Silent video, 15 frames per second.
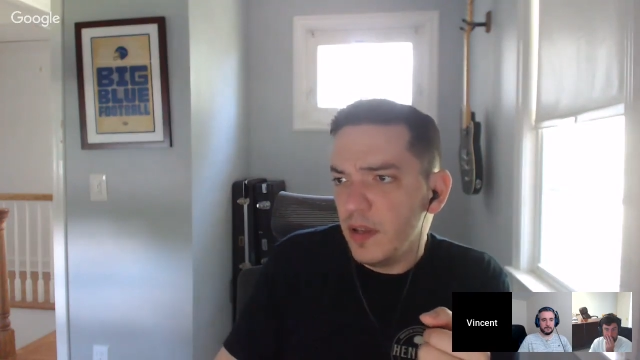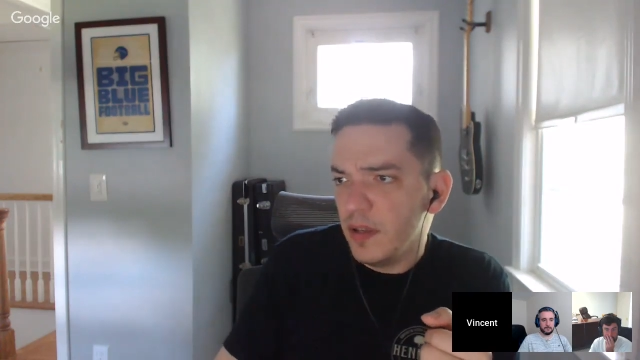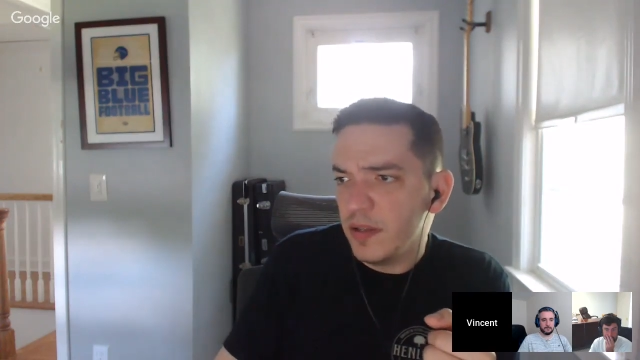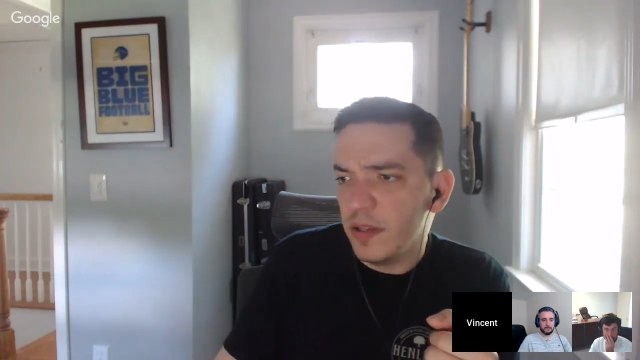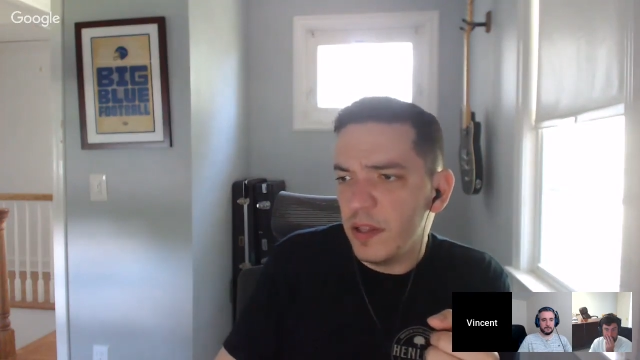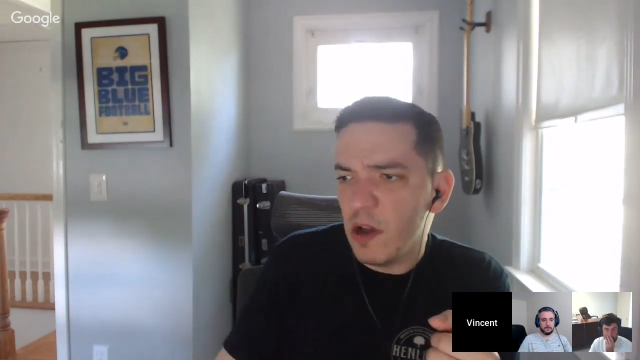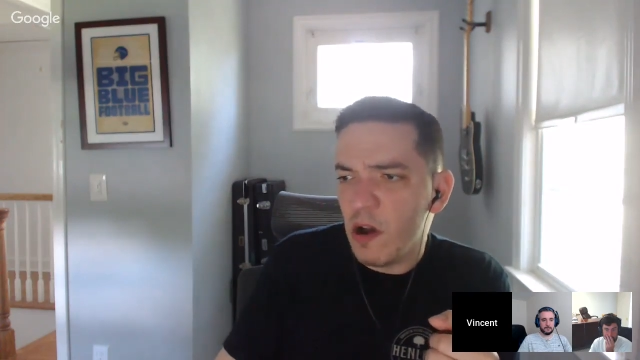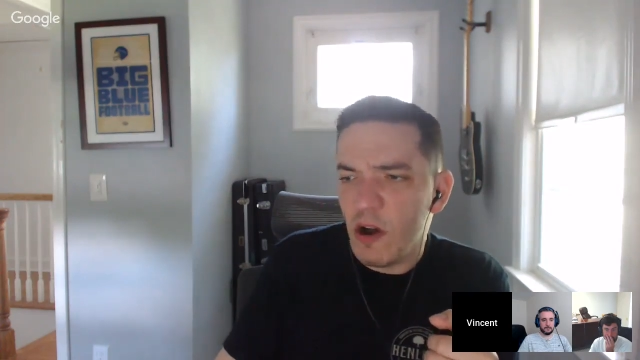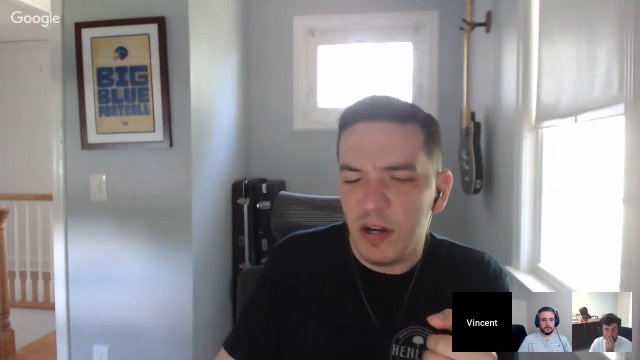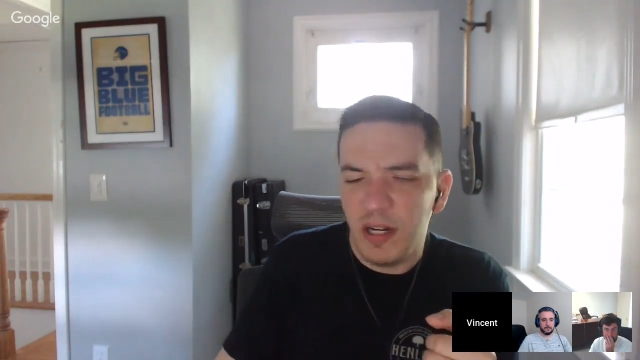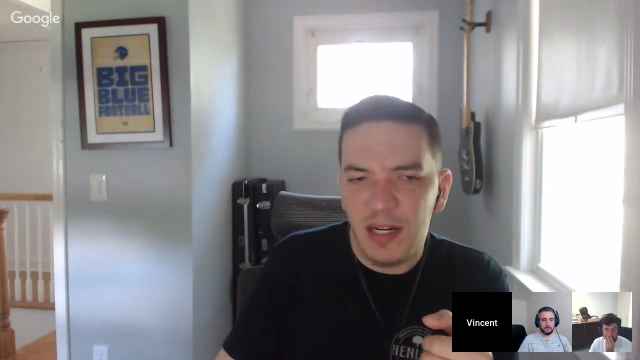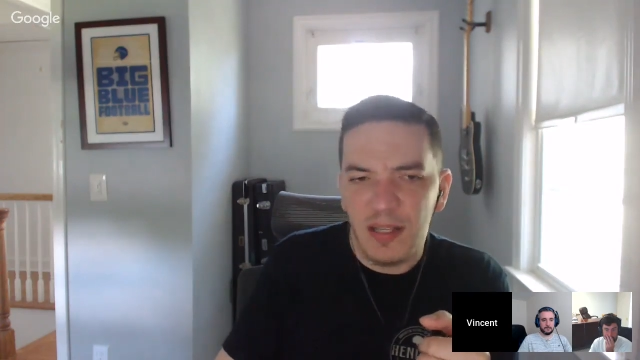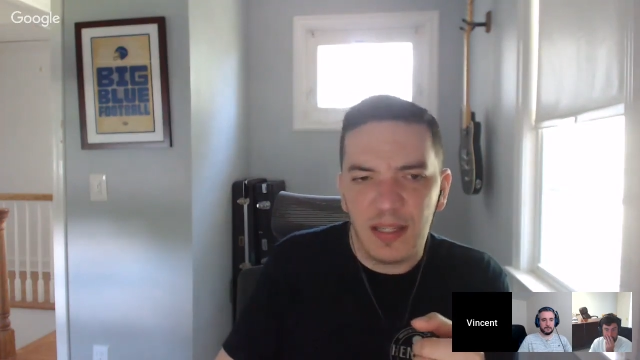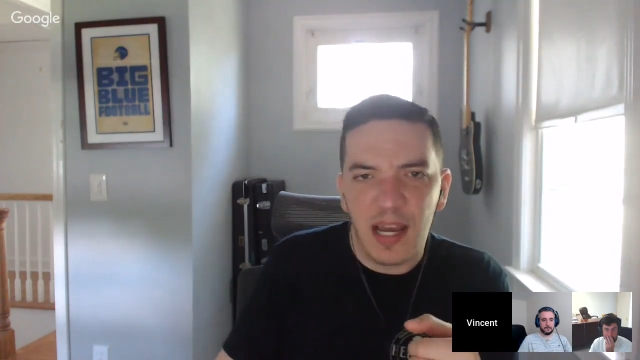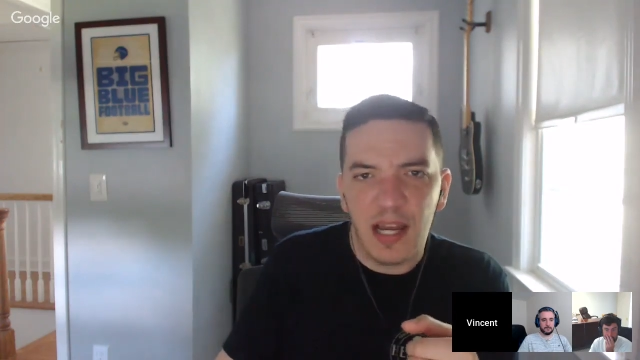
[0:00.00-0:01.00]
So the
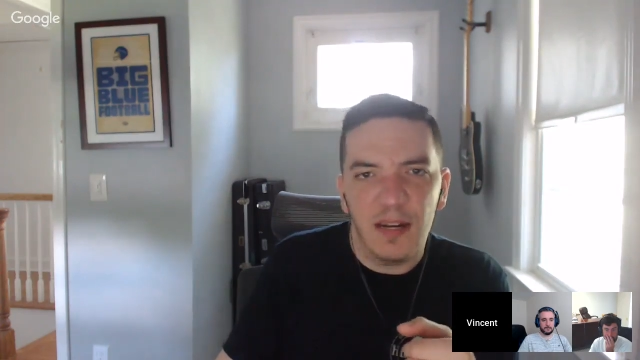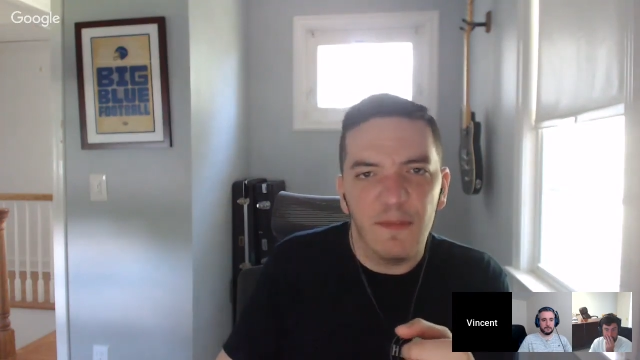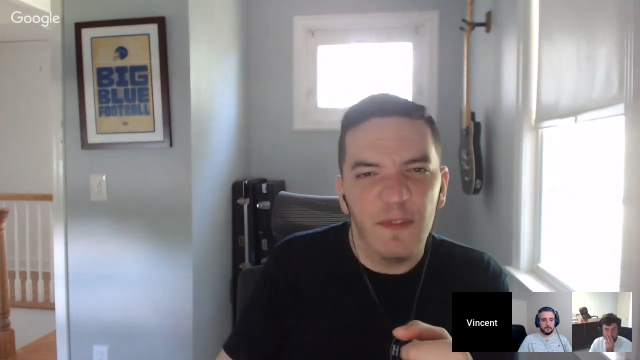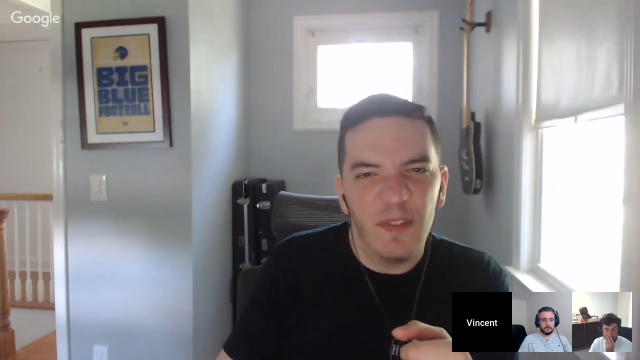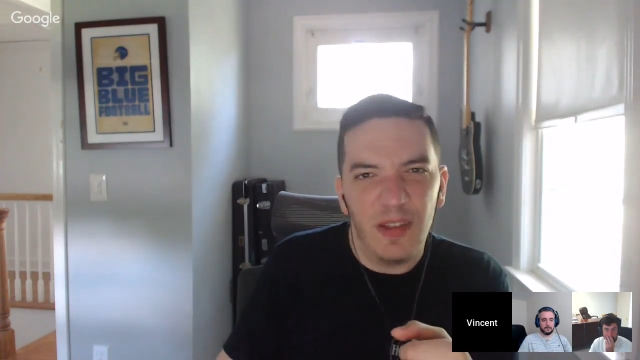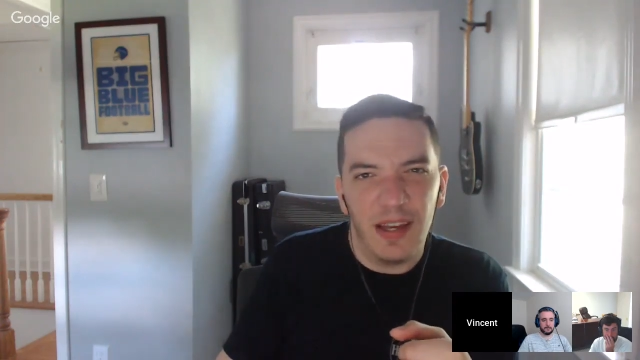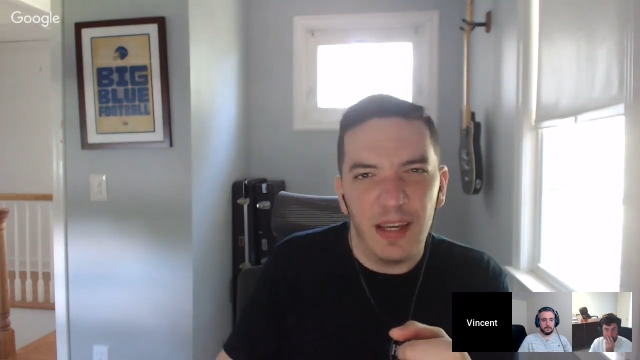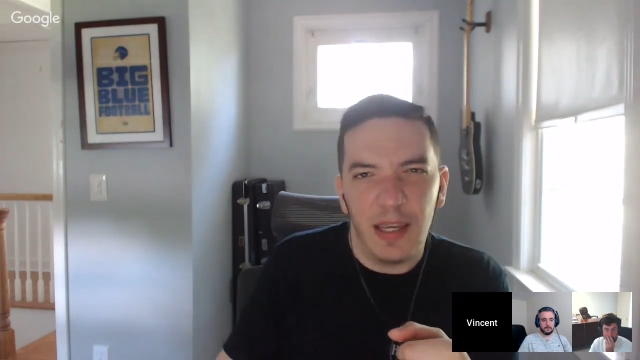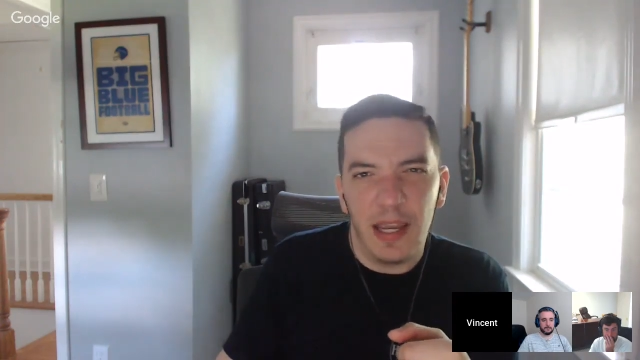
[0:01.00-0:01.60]
audit is kind of like